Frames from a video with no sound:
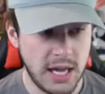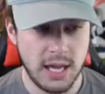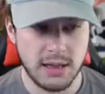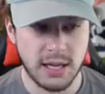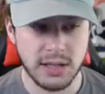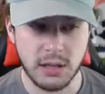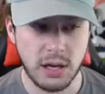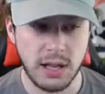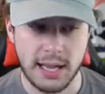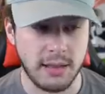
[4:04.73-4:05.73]
It doesn't
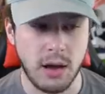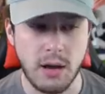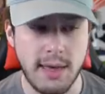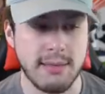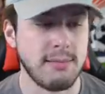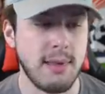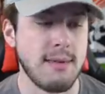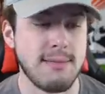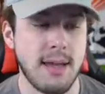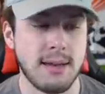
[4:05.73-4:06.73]
look like it, though. I
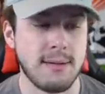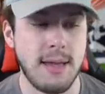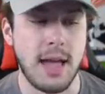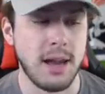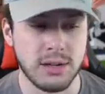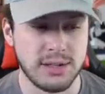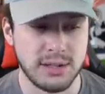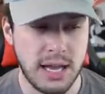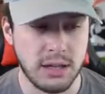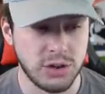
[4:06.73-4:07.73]
think, yeah,
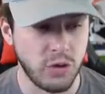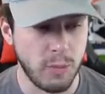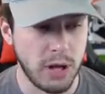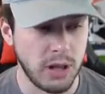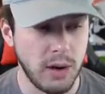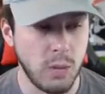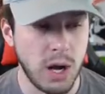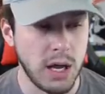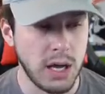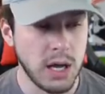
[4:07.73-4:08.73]
here's English Football League
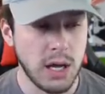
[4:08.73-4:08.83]
One.